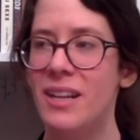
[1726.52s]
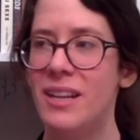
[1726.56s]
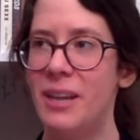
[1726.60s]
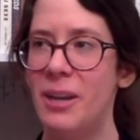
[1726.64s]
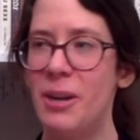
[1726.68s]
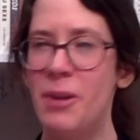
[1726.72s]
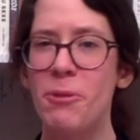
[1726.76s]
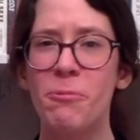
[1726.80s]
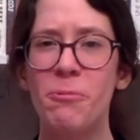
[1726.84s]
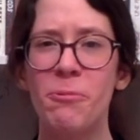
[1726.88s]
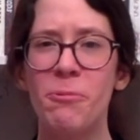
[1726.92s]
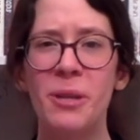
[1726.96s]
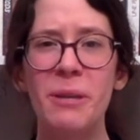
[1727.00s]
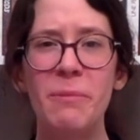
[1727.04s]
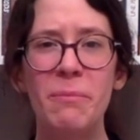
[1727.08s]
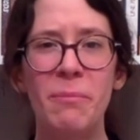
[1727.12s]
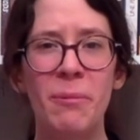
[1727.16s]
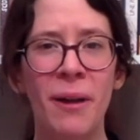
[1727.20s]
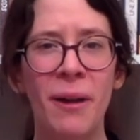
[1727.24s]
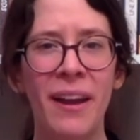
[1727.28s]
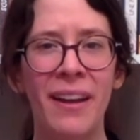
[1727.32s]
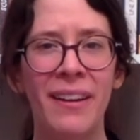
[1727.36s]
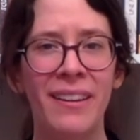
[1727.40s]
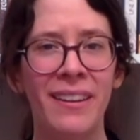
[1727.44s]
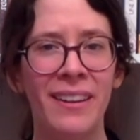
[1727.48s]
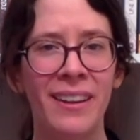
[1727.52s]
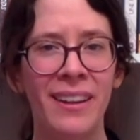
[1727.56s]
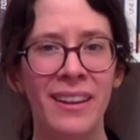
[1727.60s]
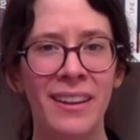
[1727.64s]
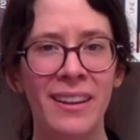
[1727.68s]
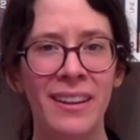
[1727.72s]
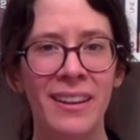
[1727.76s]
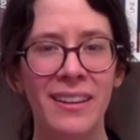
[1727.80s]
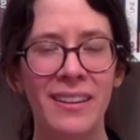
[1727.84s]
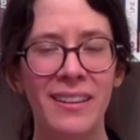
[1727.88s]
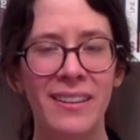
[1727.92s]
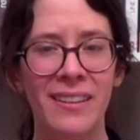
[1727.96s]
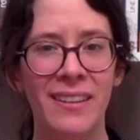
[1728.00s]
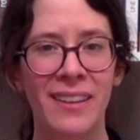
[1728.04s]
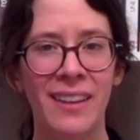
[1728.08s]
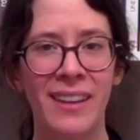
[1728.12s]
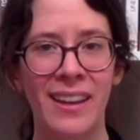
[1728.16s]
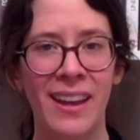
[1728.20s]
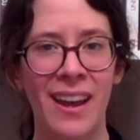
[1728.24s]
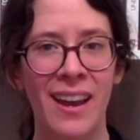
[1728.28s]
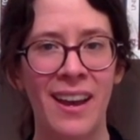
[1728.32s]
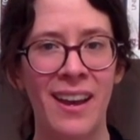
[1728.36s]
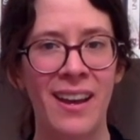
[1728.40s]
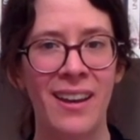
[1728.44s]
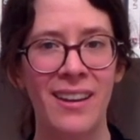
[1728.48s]
a rebranding they
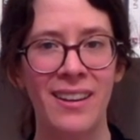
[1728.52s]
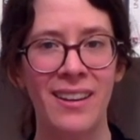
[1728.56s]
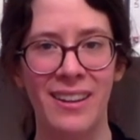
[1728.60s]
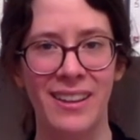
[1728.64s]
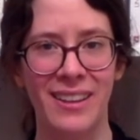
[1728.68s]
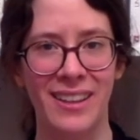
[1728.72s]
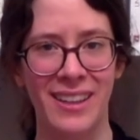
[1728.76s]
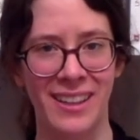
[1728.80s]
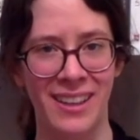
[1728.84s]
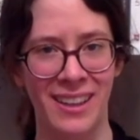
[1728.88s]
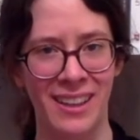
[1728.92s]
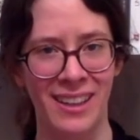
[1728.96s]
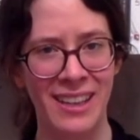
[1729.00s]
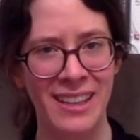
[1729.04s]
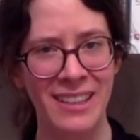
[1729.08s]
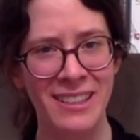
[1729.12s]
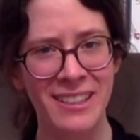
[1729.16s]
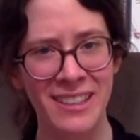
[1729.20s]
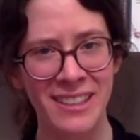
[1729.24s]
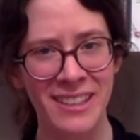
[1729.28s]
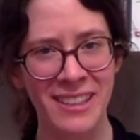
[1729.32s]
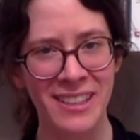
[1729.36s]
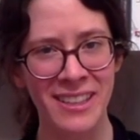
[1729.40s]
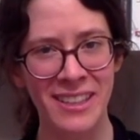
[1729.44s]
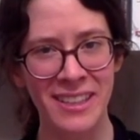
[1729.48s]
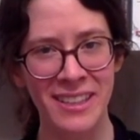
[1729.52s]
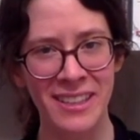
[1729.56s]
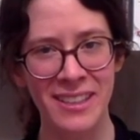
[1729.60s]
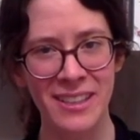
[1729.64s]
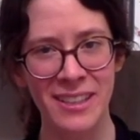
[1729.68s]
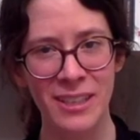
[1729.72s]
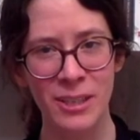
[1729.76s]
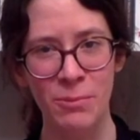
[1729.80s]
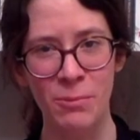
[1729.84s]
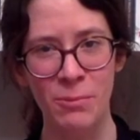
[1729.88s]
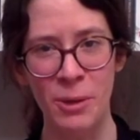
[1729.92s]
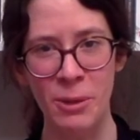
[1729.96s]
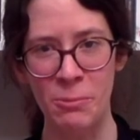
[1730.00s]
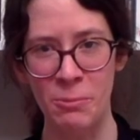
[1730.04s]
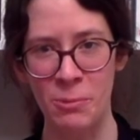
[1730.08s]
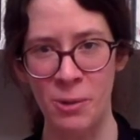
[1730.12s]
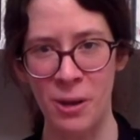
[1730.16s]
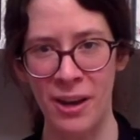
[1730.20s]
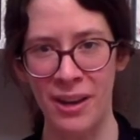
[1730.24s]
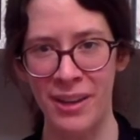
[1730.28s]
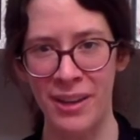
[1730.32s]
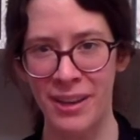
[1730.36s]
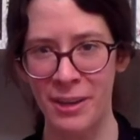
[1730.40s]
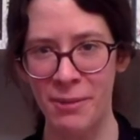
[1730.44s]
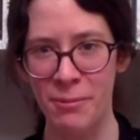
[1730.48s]
had like in later years when
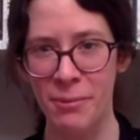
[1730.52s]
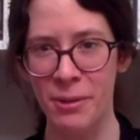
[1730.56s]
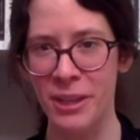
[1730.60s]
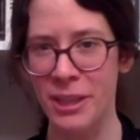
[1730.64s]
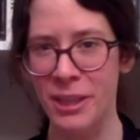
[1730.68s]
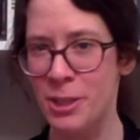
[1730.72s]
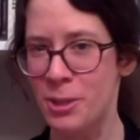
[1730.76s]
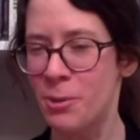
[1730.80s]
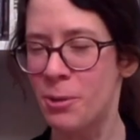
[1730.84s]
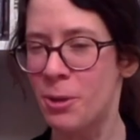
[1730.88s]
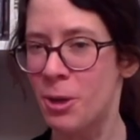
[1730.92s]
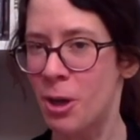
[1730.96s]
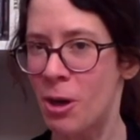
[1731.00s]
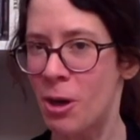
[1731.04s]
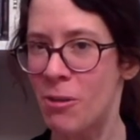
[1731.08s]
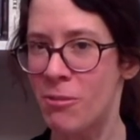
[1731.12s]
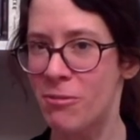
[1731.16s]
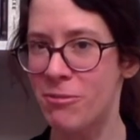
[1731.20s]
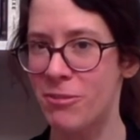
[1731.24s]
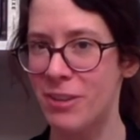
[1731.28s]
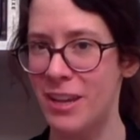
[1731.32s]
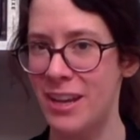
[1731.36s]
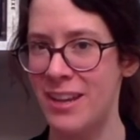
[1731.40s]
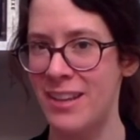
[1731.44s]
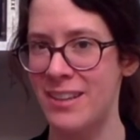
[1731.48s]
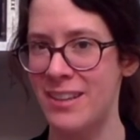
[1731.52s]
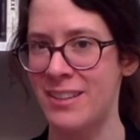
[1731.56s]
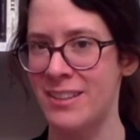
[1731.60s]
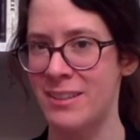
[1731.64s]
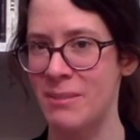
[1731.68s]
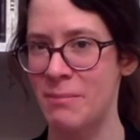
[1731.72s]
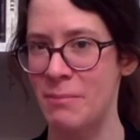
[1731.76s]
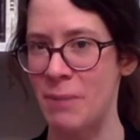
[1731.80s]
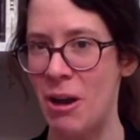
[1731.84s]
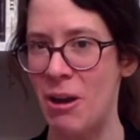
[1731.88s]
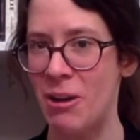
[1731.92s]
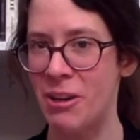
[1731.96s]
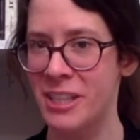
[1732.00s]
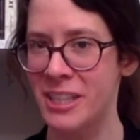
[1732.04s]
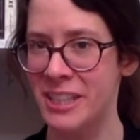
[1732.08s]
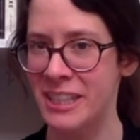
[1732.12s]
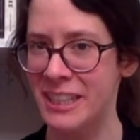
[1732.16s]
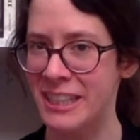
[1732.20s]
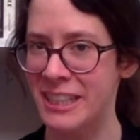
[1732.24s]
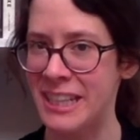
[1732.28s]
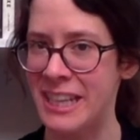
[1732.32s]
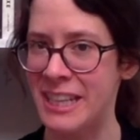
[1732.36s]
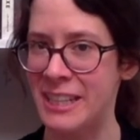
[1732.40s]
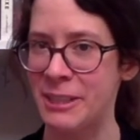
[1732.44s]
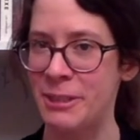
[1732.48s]
Y A really took off as the marketing
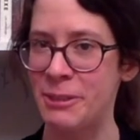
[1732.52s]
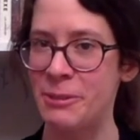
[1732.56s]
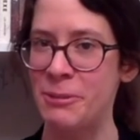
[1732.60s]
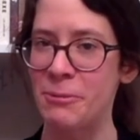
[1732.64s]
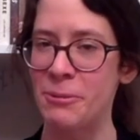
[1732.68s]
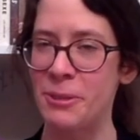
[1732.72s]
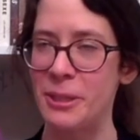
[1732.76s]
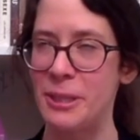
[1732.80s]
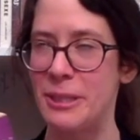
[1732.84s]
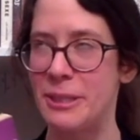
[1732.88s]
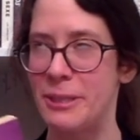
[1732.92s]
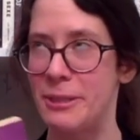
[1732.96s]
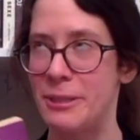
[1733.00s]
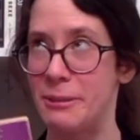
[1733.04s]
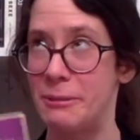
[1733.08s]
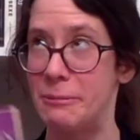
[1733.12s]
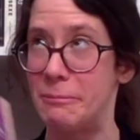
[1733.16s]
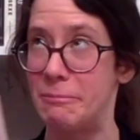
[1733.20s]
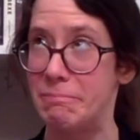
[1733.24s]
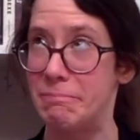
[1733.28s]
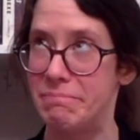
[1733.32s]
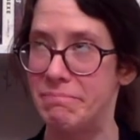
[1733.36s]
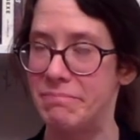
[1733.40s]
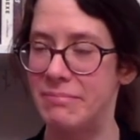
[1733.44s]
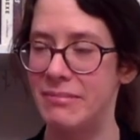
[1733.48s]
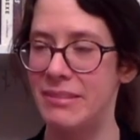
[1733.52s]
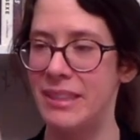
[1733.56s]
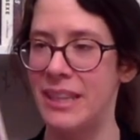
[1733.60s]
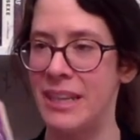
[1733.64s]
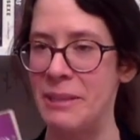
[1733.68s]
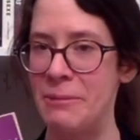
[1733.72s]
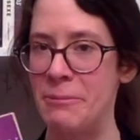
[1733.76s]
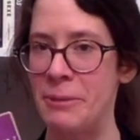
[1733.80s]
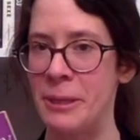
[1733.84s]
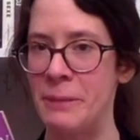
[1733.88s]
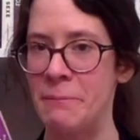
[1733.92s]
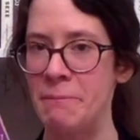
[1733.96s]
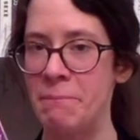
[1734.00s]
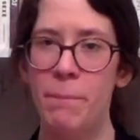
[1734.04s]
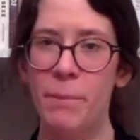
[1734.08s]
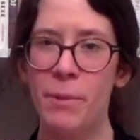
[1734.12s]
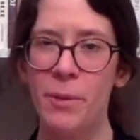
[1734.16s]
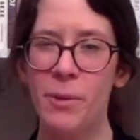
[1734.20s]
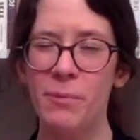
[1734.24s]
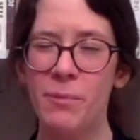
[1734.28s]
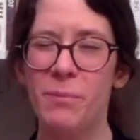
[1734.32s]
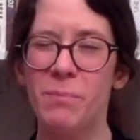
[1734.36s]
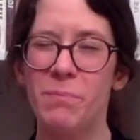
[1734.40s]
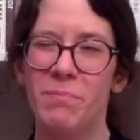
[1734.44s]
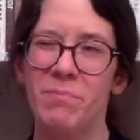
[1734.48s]
category, so anyway.
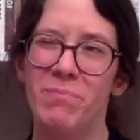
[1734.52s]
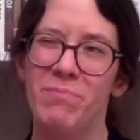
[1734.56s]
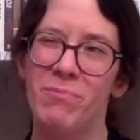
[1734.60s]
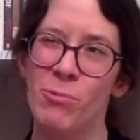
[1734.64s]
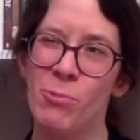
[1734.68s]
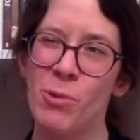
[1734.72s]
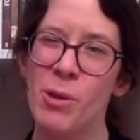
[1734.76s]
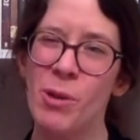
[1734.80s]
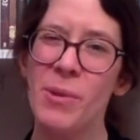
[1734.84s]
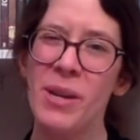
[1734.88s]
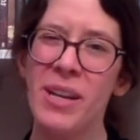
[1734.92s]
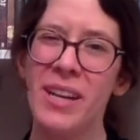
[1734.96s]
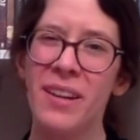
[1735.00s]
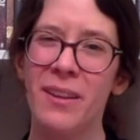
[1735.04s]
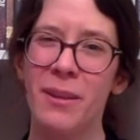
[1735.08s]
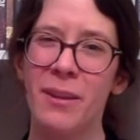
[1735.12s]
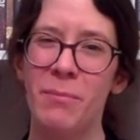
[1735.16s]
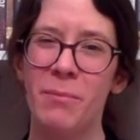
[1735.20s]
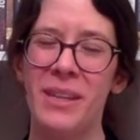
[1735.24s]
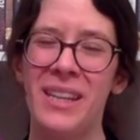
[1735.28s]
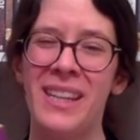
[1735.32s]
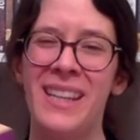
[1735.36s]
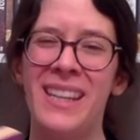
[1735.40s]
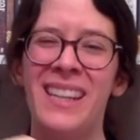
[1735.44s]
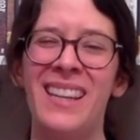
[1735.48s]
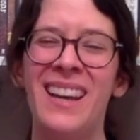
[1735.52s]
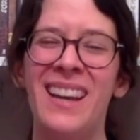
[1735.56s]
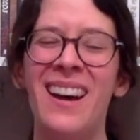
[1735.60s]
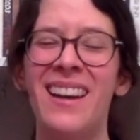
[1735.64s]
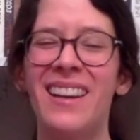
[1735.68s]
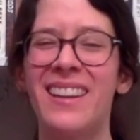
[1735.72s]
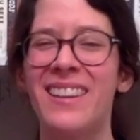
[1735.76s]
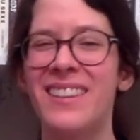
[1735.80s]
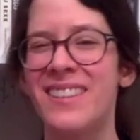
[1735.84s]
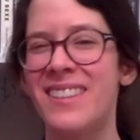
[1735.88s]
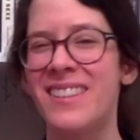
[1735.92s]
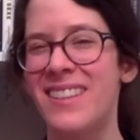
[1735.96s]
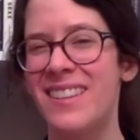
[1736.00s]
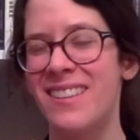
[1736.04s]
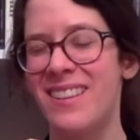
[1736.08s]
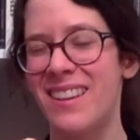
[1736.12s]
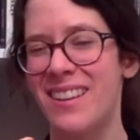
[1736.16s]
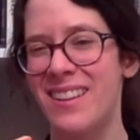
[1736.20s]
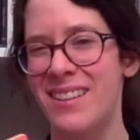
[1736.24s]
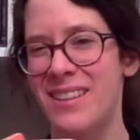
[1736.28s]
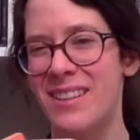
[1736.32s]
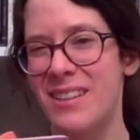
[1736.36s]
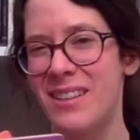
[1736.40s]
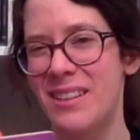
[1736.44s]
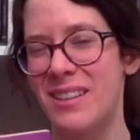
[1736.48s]
But rereading them, yeah, I can see that
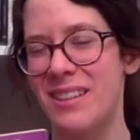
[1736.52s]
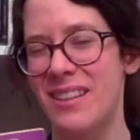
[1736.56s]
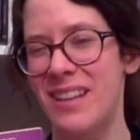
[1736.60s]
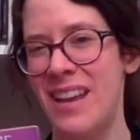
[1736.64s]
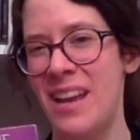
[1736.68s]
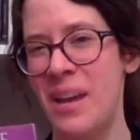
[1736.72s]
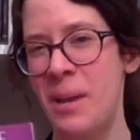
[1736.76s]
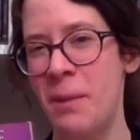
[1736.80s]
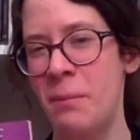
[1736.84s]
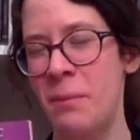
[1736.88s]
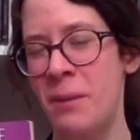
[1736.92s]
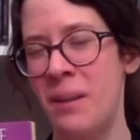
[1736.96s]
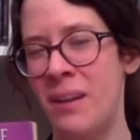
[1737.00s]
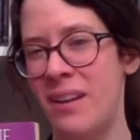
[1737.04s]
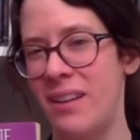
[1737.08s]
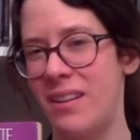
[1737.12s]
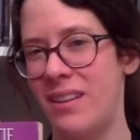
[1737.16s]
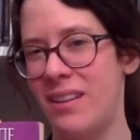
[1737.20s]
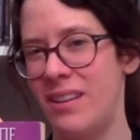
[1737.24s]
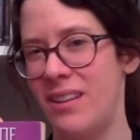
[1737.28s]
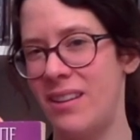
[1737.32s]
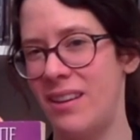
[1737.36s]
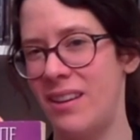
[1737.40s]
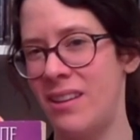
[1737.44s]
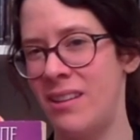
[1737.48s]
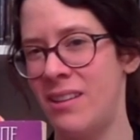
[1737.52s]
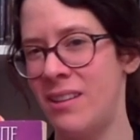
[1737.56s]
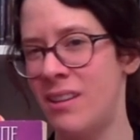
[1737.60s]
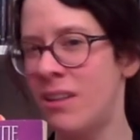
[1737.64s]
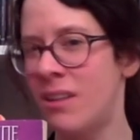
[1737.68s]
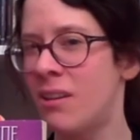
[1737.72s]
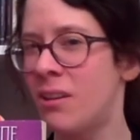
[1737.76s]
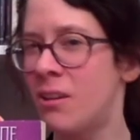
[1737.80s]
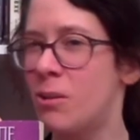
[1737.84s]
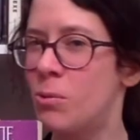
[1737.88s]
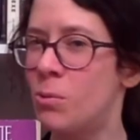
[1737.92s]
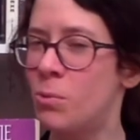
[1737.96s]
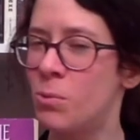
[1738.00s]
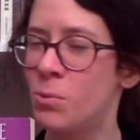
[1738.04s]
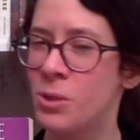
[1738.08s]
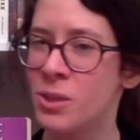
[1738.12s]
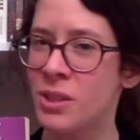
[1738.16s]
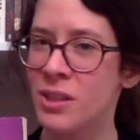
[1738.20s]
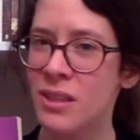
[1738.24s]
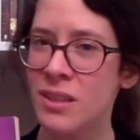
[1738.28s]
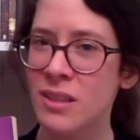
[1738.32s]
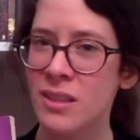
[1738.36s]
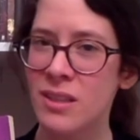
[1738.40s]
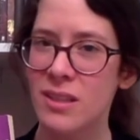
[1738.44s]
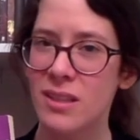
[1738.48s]
it's aimed at a younger
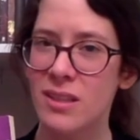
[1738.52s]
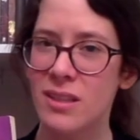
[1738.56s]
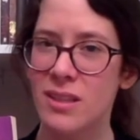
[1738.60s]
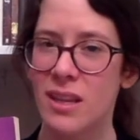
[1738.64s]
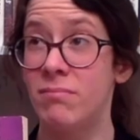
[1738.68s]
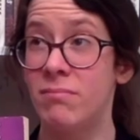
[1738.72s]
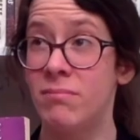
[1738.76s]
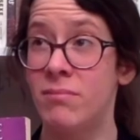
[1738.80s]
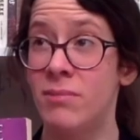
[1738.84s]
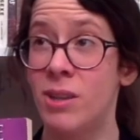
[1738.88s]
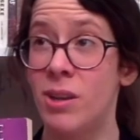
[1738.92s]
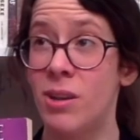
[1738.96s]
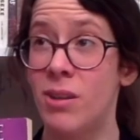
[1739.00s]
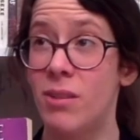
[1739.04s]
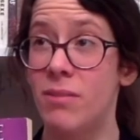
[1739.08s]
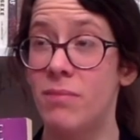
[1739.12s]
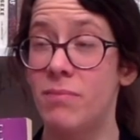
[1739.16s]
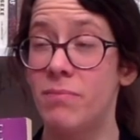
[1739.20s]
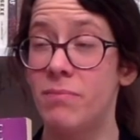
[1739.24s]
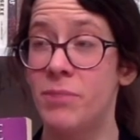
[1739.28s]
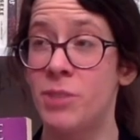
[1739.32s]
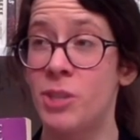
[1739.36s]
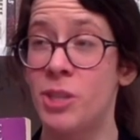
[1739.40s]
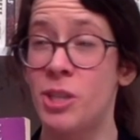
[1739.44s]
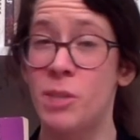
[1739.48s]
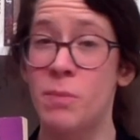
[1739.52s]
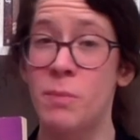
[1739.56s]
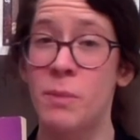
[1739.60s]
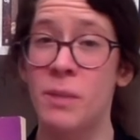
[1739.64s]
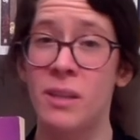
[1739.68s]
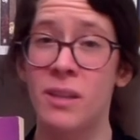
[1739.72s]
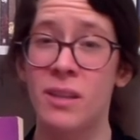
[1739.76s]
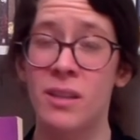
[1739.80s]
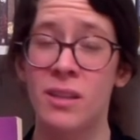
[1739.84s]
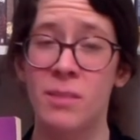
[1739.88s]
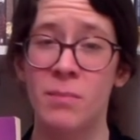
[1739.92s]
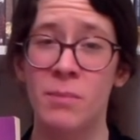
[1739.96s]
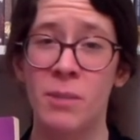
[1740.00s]
audience, not just because